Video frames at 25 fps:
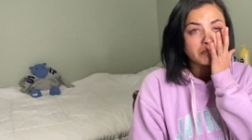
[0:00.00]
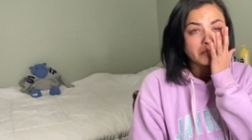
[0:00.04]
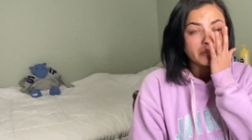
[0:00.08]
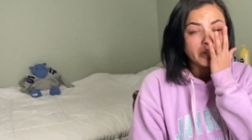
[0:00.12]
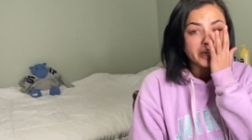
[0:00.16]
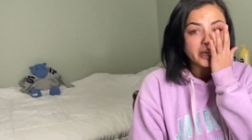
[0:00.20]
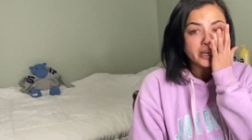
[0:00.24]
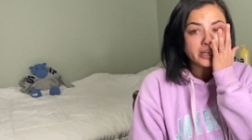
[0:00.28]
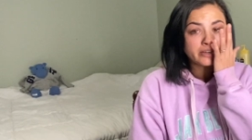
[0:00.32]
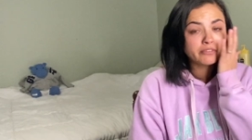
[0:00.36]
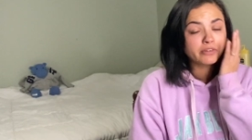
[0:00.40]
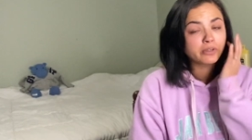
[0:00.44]
I
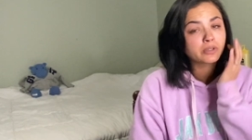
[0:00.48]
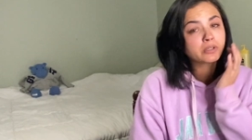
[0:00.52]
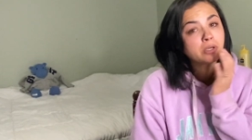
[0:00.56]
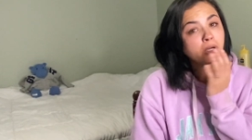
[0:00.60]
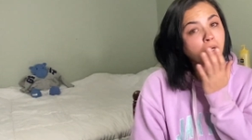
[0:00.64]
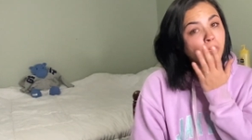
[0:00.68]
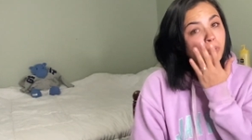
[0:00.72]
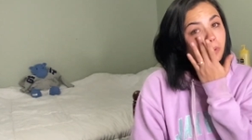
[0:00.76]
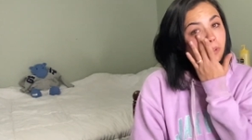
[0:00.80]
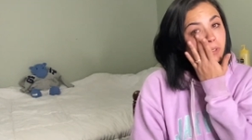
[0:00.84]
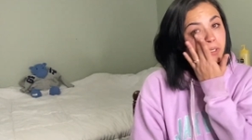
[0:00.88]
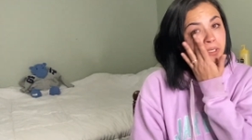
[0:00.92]
have a
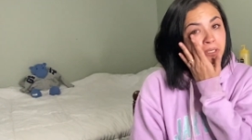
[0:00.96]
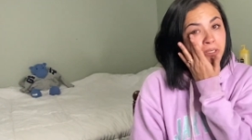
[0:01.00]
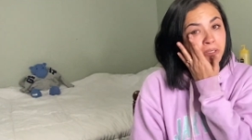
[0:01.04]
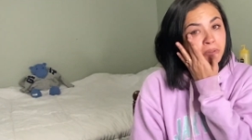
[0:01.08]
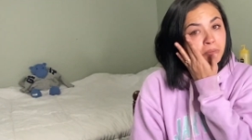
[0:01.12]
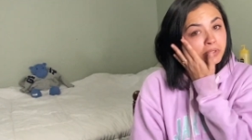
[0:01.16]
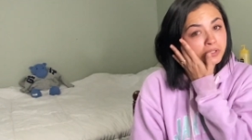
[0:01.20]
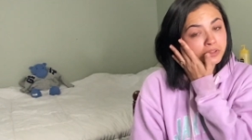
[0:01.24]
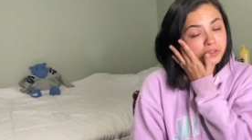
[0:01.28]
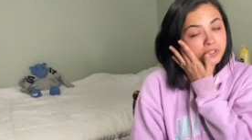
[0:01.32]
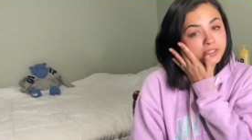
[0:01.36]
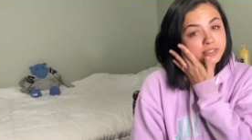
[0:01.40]
coworker
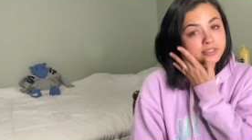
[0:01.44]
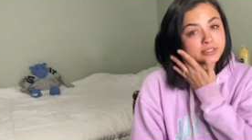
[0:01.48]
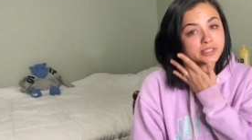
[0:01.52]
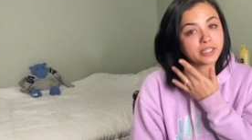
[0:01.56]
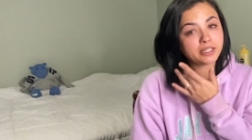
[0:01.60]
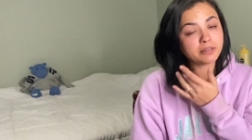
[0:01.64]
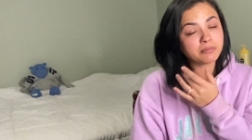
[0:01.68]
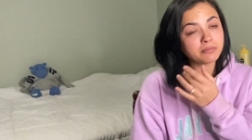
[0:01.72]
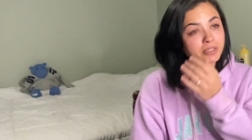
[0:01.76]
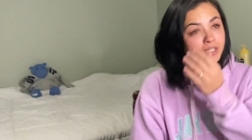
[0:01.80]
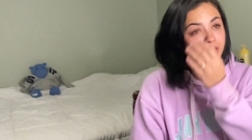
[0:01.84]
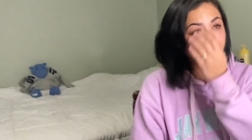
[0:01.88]
with the
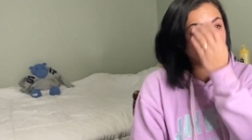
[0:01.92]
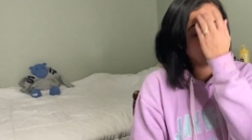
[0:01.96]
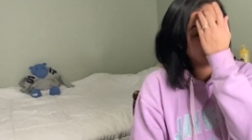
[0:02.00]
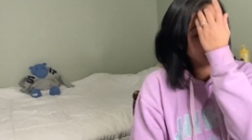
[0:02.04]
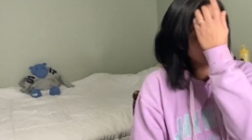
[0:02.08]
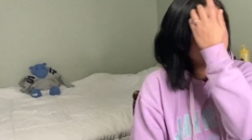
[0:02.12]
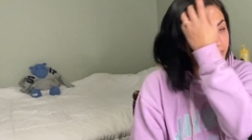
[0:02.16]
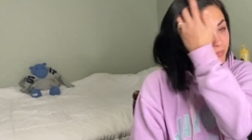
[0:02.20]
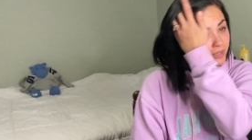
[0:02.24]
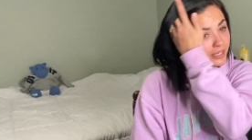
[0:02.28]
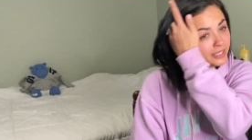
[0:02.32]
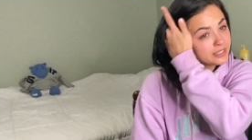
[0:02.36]
same name
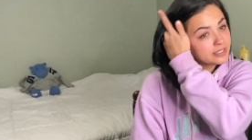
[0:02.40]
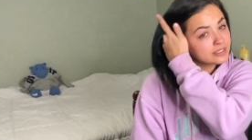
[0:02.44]
as my